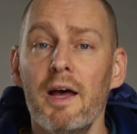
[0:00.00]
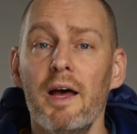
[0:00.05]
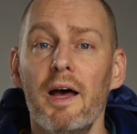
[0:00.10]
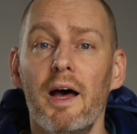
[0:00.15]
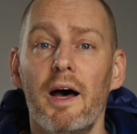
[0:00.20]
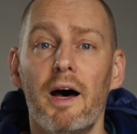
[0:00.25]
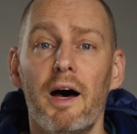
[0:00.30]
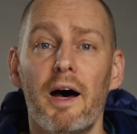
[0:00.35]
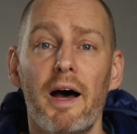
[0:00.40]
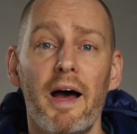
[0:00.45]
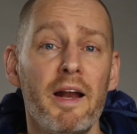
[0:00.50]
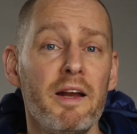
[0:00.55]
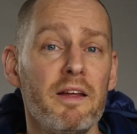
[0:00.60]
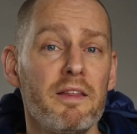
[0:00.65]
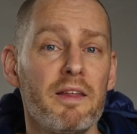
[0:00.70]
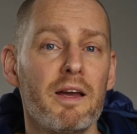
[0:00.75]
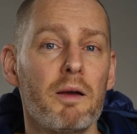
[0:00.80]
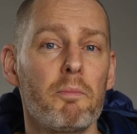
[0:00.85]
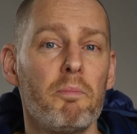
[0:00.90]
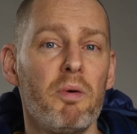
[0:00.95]

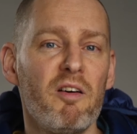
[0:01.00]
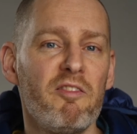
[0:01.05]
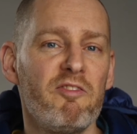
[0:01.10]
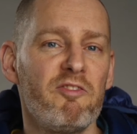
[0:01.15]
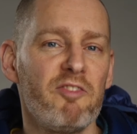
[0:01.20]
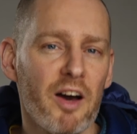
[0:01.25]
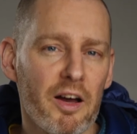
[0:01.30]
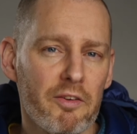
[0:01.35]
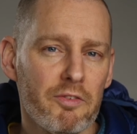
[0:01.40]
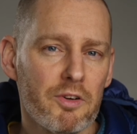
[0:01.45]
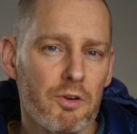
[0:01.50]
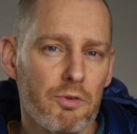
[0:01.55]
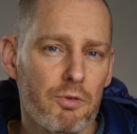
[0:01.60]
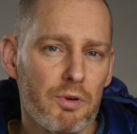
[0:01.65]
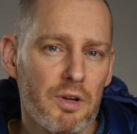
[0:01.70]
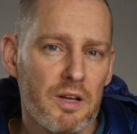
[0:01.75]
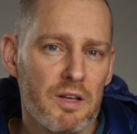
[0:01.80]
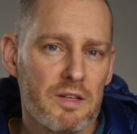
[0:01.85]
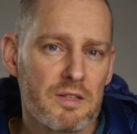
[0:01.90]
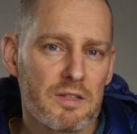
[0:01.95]
Anything above 5
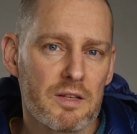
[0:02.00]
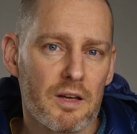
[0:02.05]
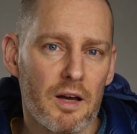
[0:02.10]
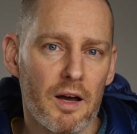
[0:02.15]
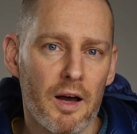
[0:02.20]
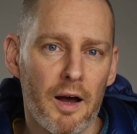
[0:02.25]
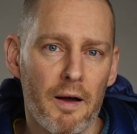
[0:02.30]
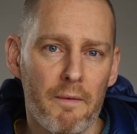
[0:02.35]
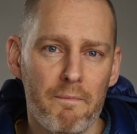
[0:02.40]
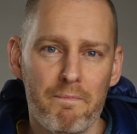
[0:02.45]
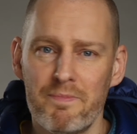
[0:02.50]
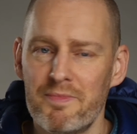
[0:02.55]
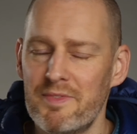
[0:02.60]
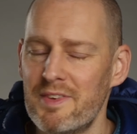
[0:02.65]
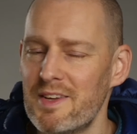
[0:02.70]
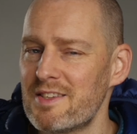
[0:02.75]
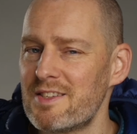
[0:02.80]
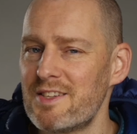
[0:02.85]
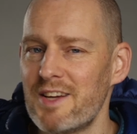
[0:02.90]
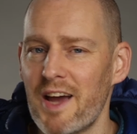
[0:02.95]
degrees,
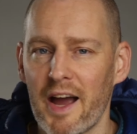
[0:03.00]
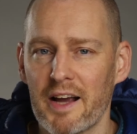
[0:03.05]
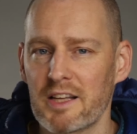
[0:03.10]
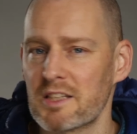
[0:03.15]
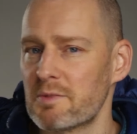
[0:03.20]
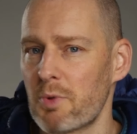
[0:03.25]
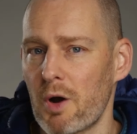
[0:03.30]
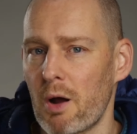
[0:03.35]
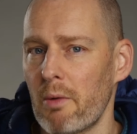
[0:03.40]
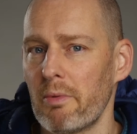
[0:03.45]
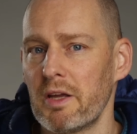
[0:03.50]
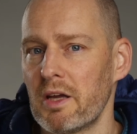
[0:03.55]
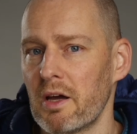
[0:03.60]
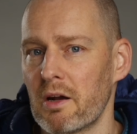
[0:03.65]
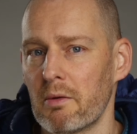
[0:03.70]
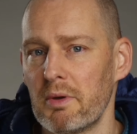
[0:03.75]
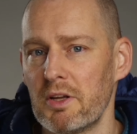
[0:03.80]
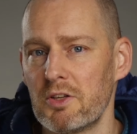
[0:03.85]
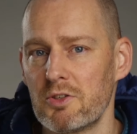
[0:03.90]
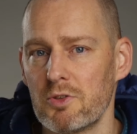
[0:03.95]
this jacket's probably
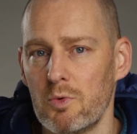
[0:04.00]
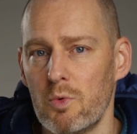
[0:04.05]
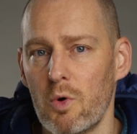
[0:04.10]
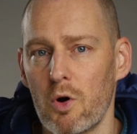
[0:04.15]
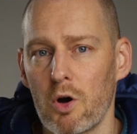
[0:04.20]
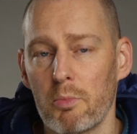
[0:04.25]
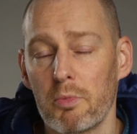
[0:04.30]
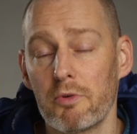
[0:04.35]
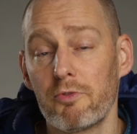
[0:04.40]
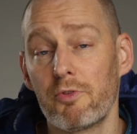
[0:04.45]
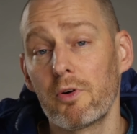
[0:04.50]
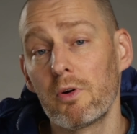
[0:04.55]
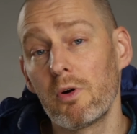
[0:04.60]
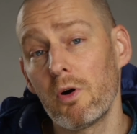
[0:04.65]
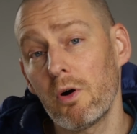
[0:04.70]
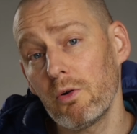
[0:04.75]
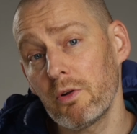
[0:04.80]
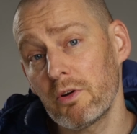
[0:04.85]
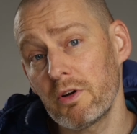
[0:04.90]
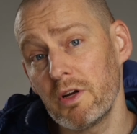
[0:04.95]
gonna be too warm, but for
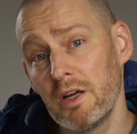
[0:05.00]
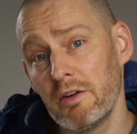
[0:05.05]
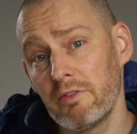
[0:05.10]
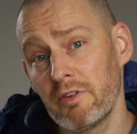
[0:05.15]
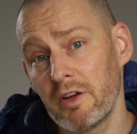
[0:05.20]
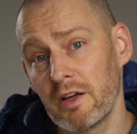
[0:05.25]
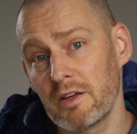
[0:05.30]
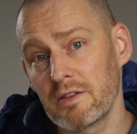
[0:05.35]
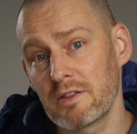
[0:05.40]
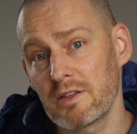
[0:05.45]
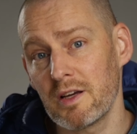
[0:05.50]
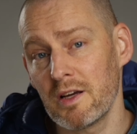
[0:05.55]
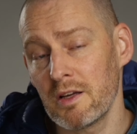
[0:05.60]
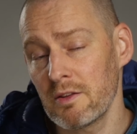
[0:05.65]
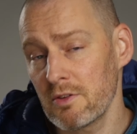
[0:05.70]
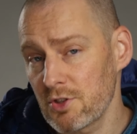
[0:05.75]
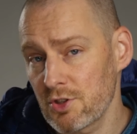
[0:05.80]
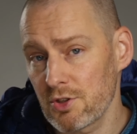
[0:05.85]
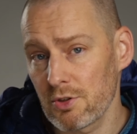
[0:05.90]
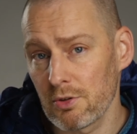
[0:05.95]
colder evenings, in
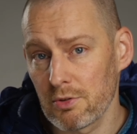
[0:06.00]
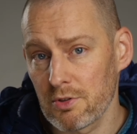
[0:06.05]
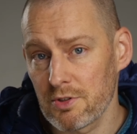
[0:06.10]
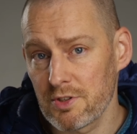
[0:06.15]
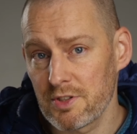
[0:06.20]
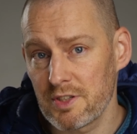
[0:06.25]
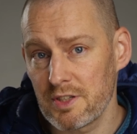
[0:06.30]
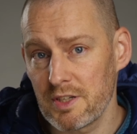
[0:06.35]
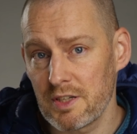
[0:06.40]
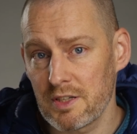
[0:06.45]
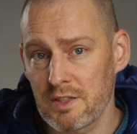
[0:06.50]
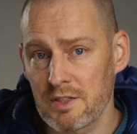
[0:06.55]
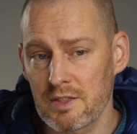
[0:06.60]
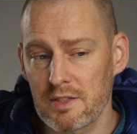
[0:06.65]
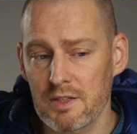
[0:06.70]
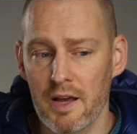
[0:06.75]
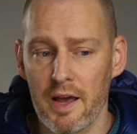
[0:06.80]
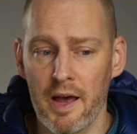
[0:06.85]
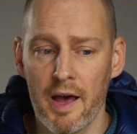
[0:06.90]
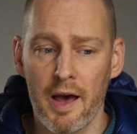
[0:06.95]
the shoulder seasons,
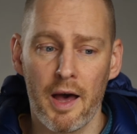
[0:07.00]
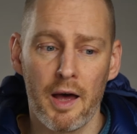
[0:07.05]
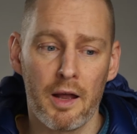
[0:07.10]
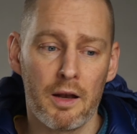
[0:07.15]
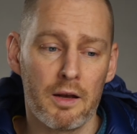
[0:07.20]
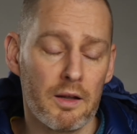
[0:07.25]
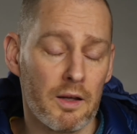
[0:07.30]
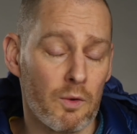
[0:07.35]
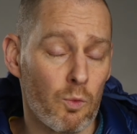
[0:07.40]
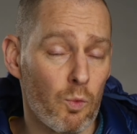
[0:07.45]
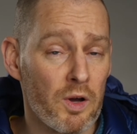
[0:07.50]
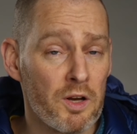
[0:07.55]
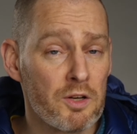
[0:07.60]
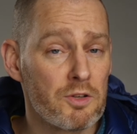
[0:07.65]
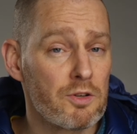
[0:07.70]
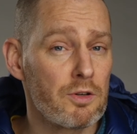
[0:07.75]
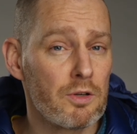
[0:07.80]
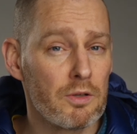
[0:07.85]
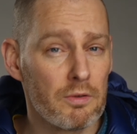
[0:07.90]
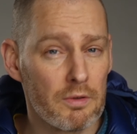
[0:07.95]
and in
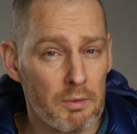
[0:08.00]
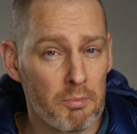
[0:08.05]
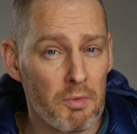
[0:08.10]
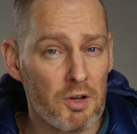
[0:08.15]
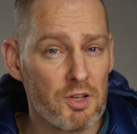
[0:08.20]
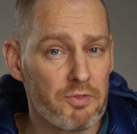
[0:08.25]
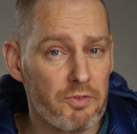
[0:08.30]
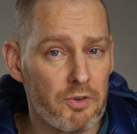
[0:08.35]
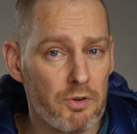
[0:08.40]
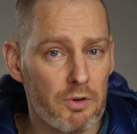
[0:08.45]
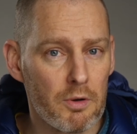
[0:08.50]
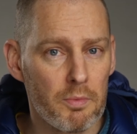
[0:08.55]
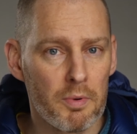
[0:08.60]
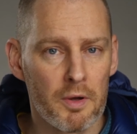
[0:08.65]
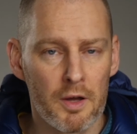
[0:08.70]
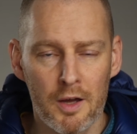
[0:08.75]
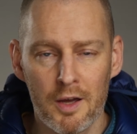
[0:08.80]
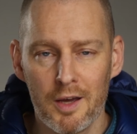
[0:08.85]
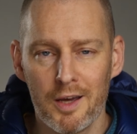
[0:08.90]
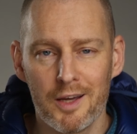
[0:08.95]
winter, in much of Europe,
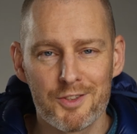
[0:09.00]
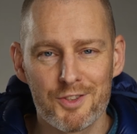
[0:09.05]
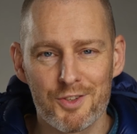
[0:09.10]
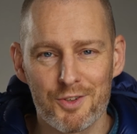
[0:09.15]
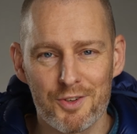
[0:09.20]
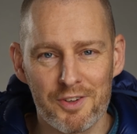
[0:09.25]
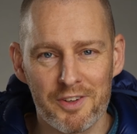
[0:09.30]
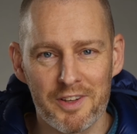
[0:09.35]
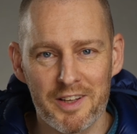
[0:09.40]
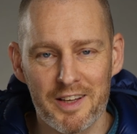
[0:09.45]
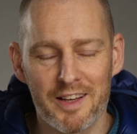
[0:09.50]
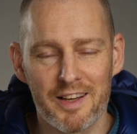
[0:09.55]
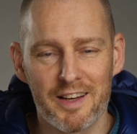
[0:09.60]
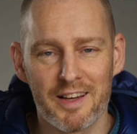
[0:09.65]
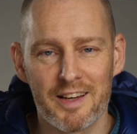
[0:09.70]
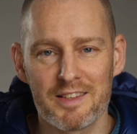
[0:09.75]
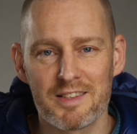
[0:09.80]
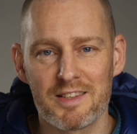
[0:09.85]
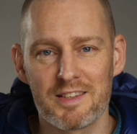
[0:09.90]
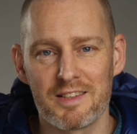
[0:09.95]
it certainly
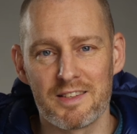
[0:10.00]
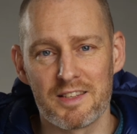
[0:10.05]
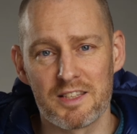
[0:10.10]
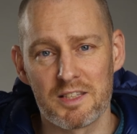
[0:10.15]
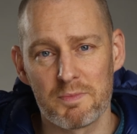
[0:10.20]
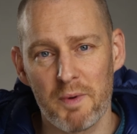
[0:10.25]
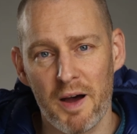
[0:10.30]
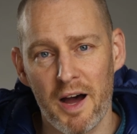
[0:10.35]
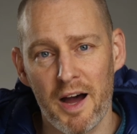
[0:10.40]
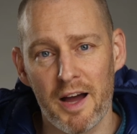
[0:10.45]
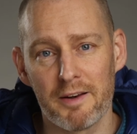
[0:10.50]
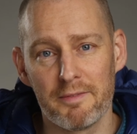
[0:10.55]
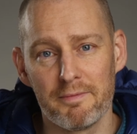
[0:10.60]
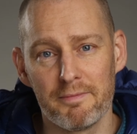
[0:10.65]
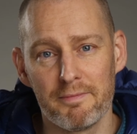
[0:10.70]
hits the spot.